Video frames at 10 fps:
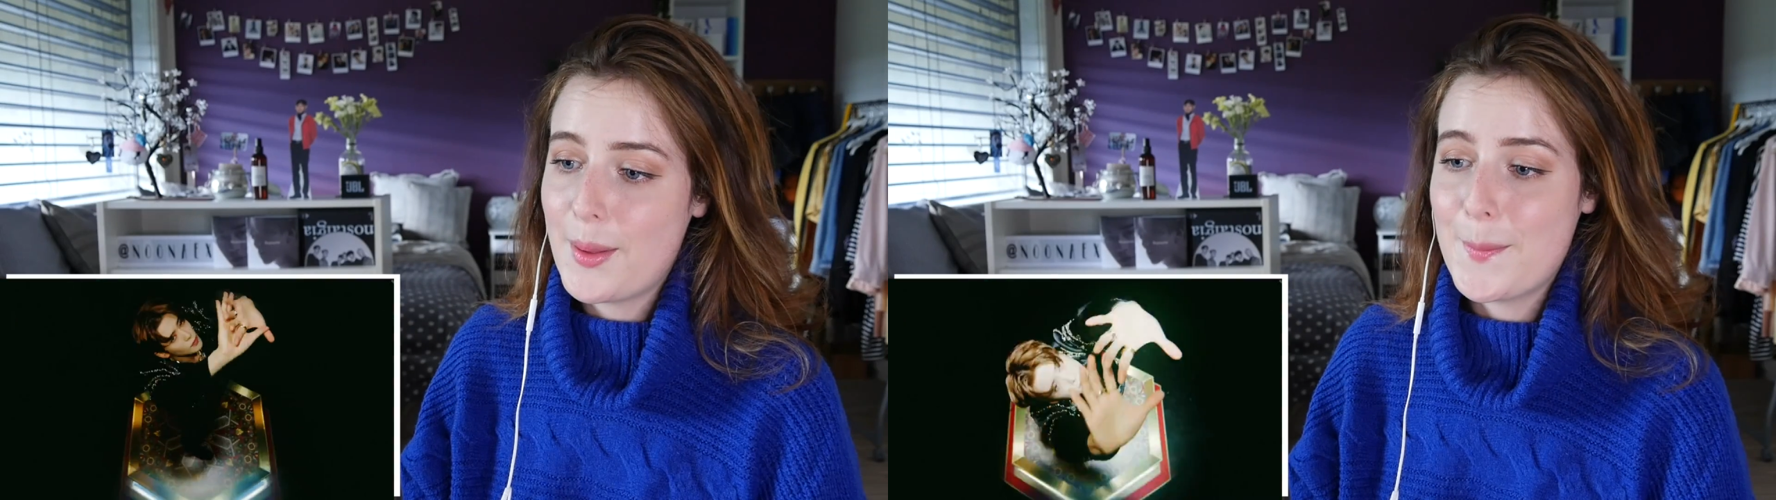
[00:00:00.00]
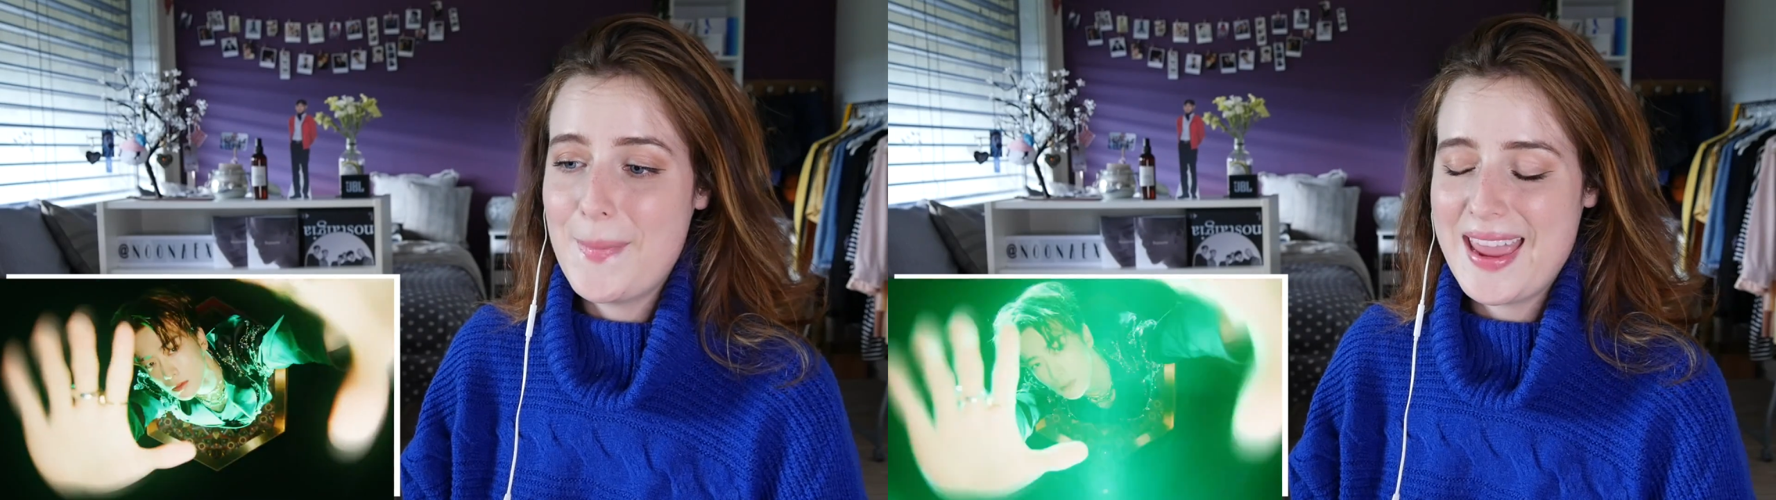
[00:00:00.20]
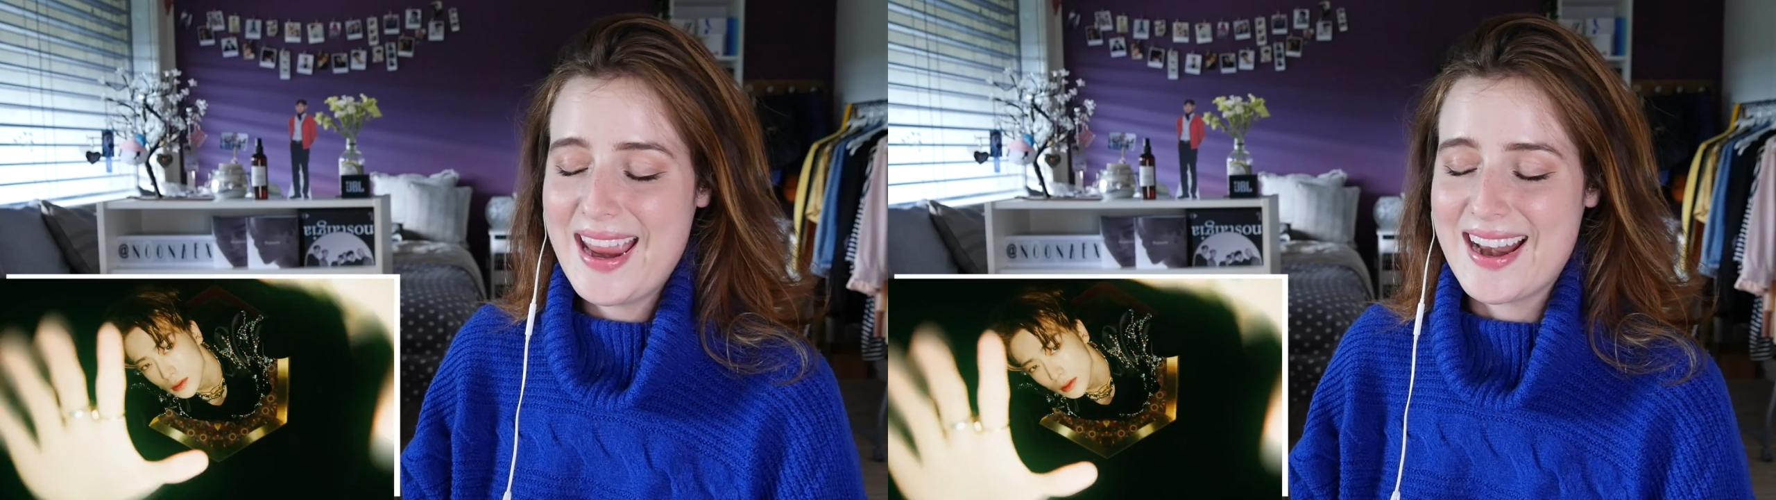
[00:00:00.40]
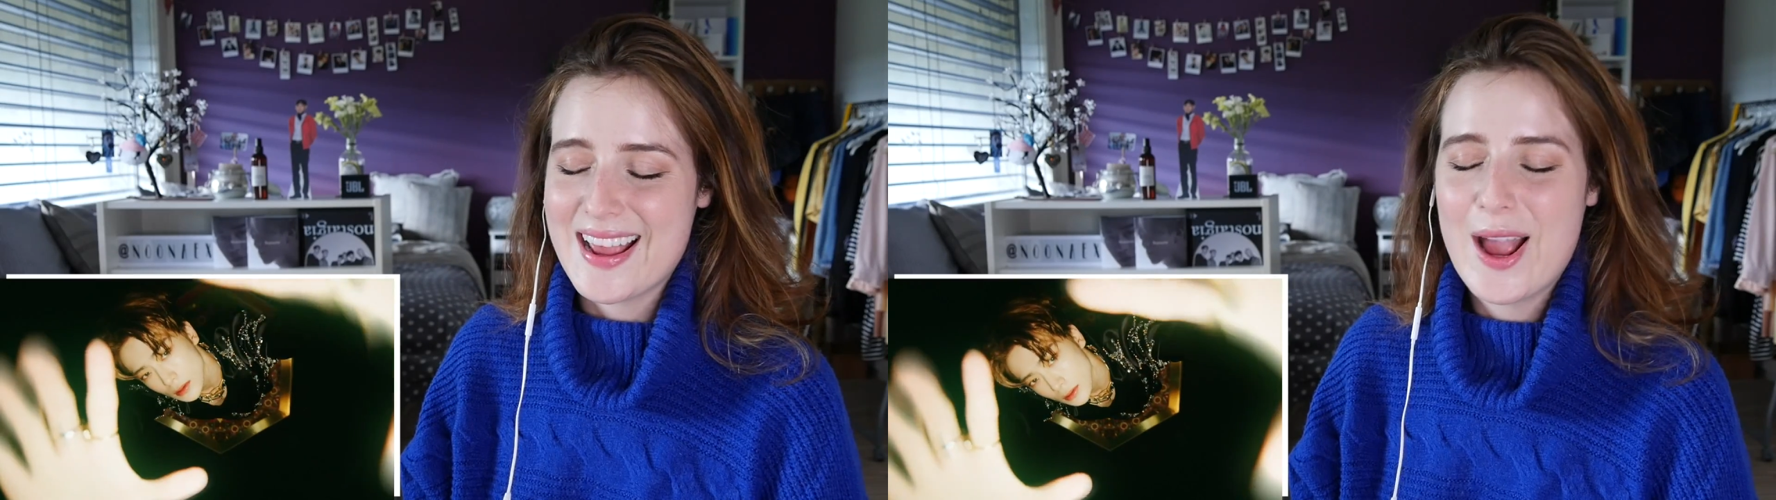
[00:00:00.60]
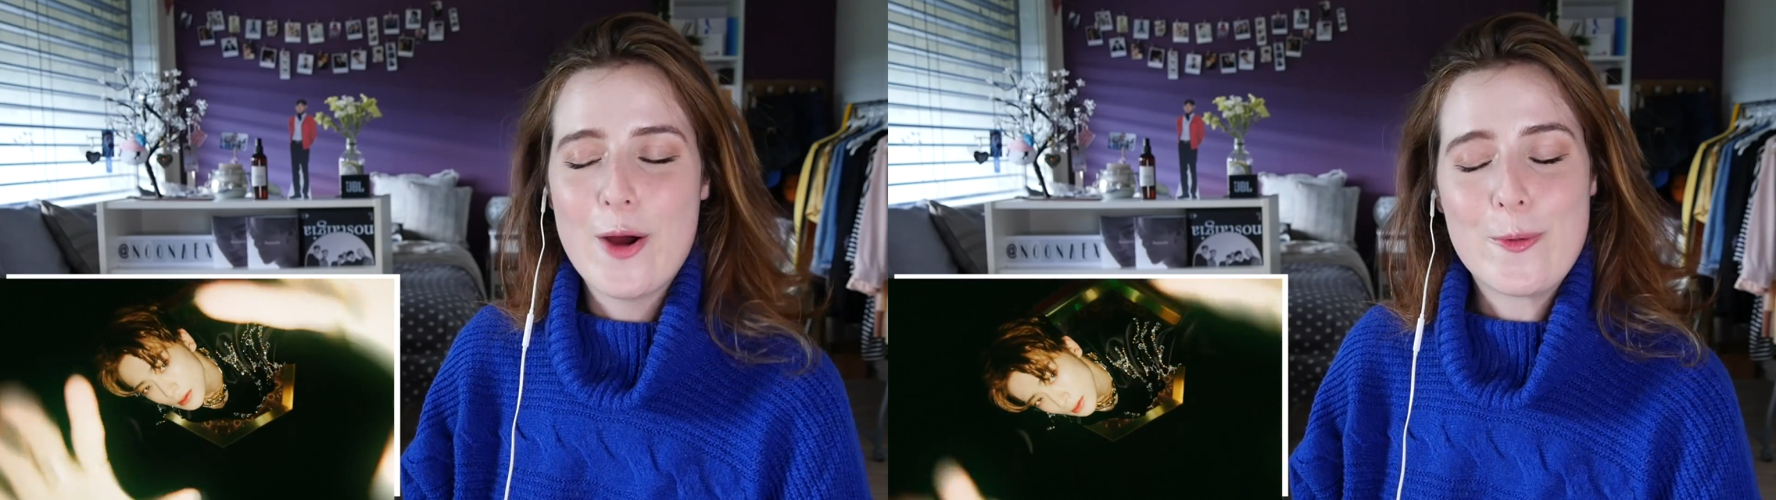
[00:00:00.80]

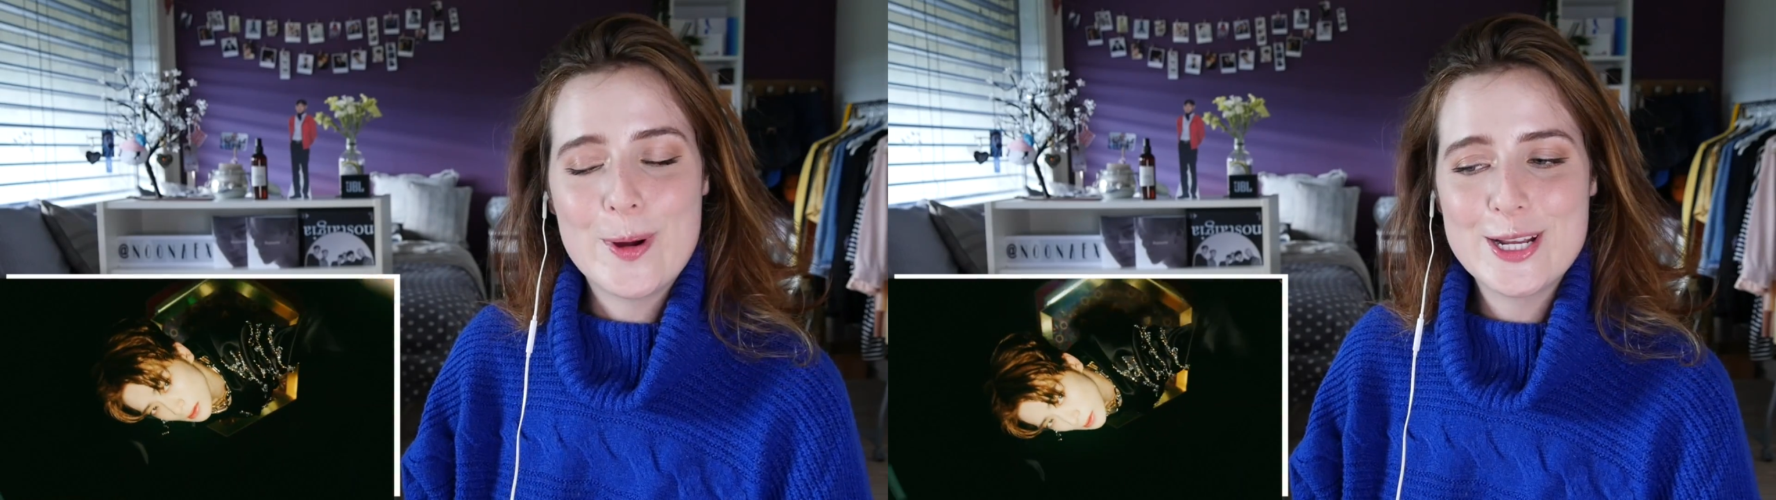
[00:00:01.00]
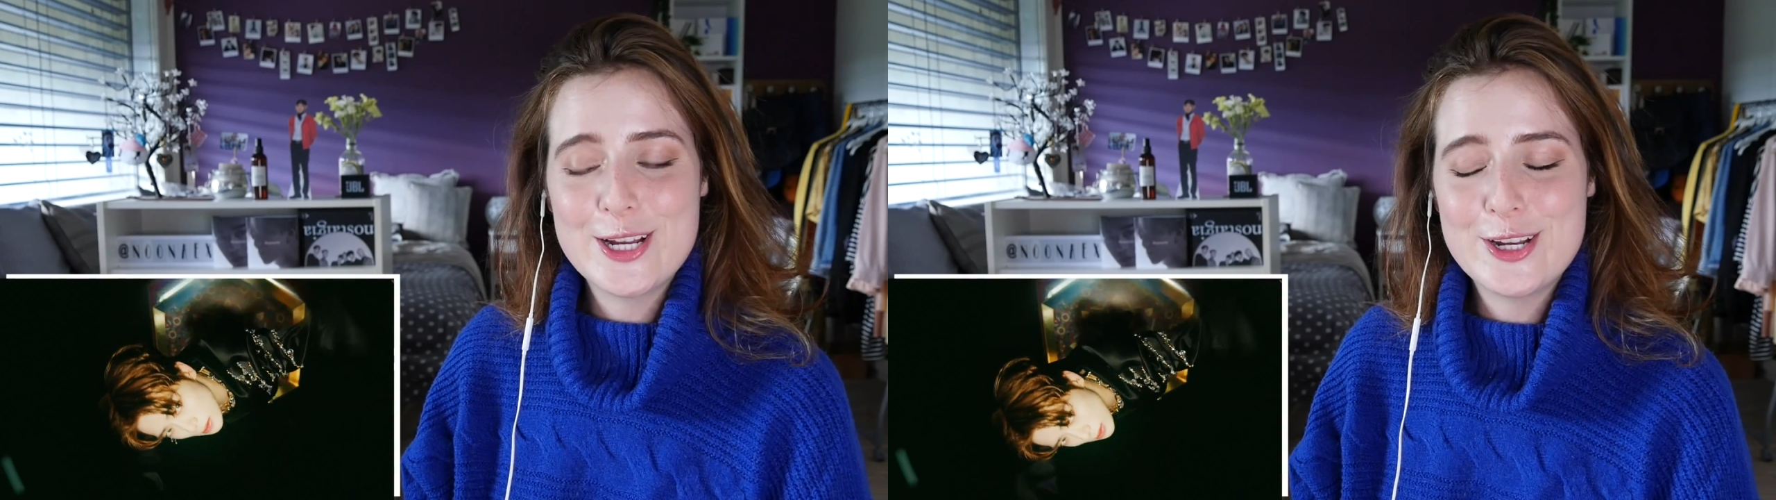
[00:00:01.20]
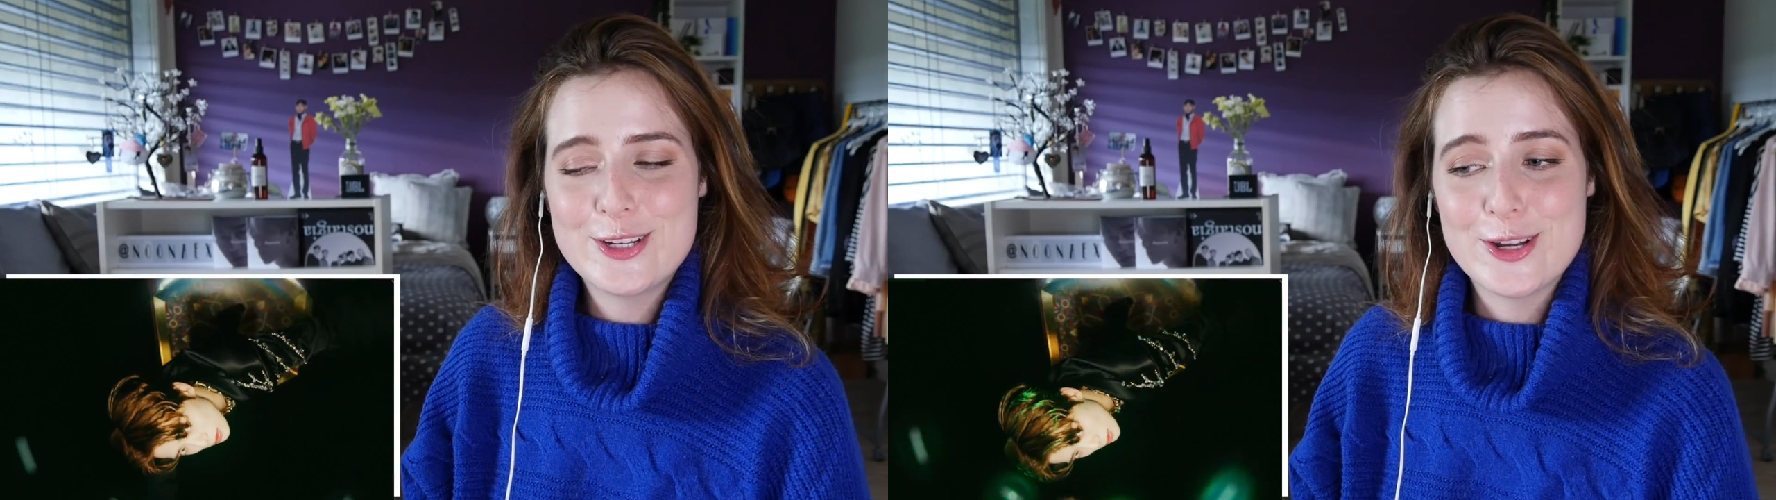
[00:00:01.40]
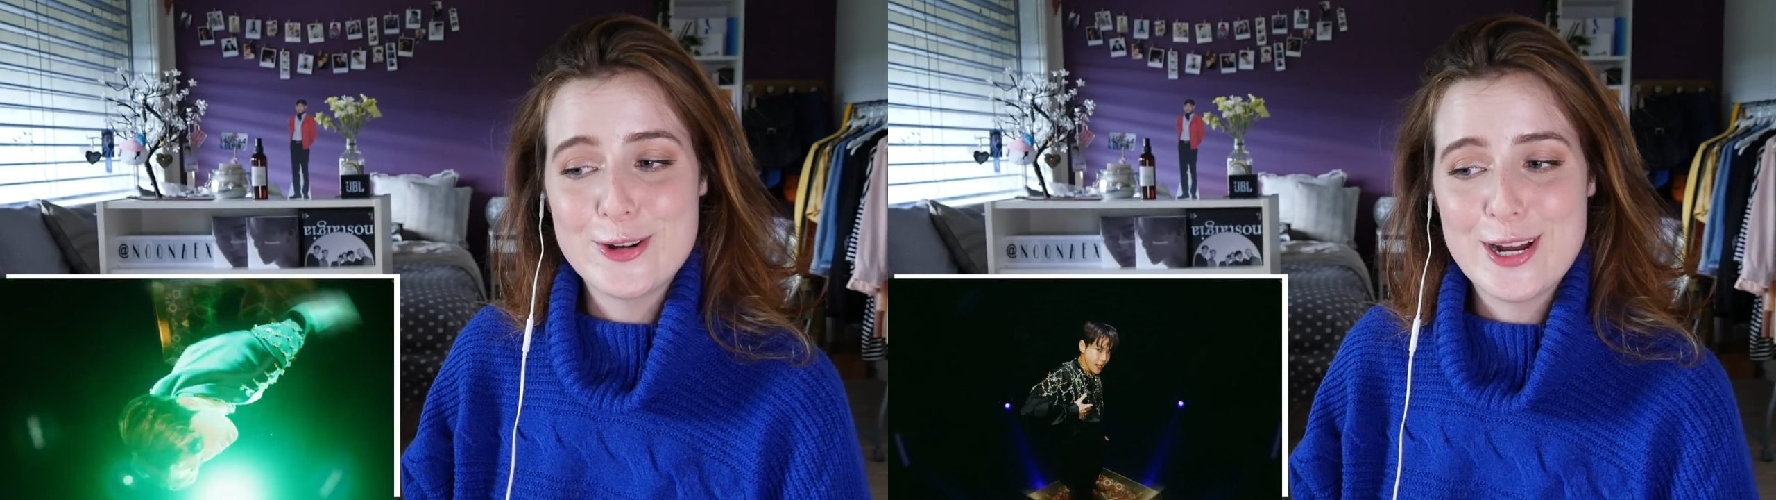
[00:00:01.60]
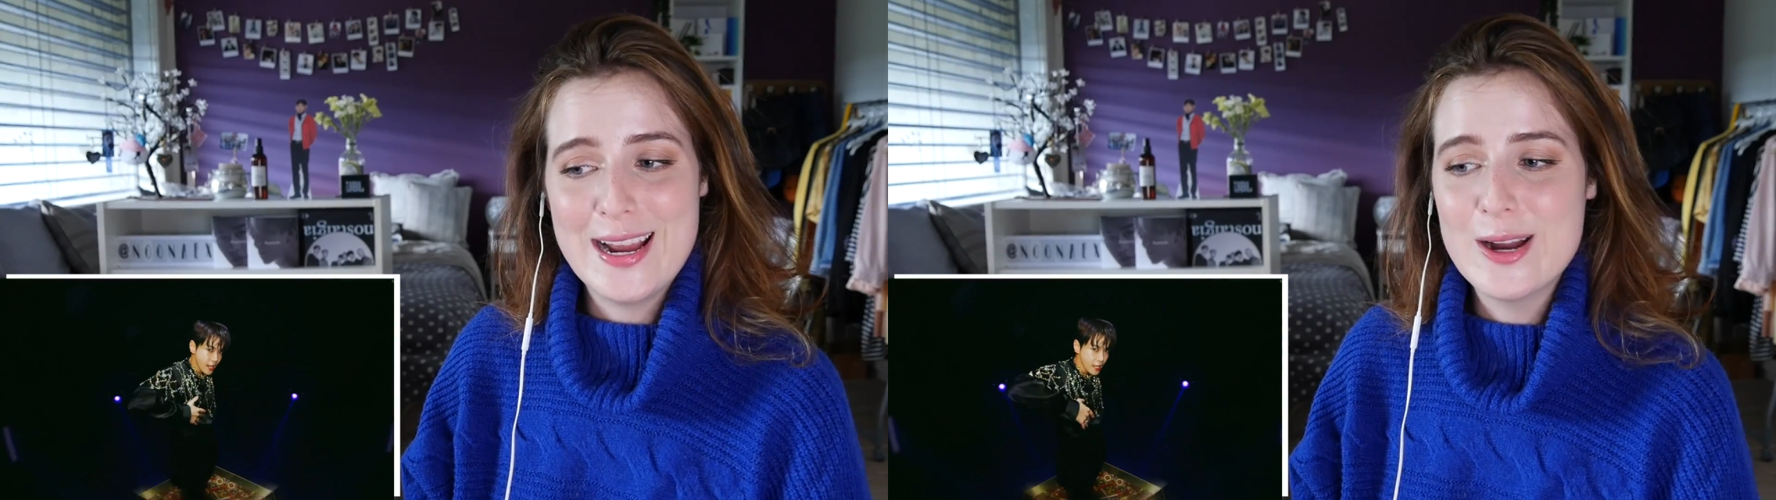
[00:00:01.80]
Steve what are you
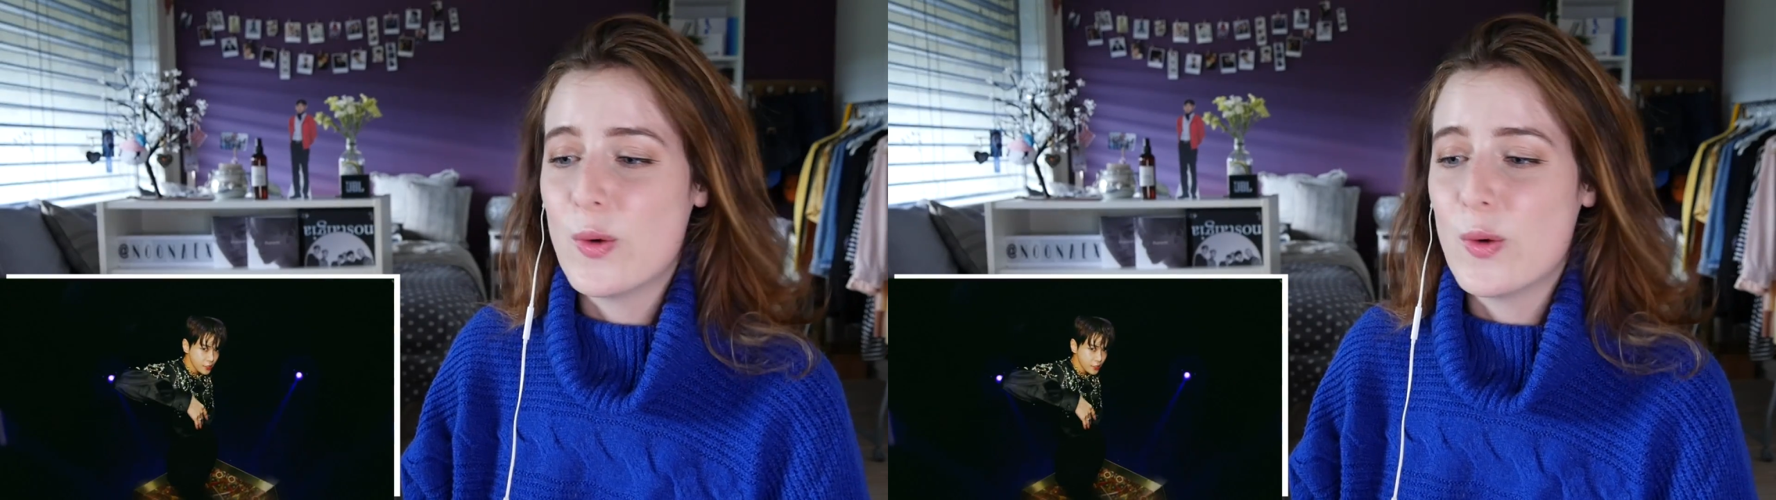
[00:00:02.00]
doing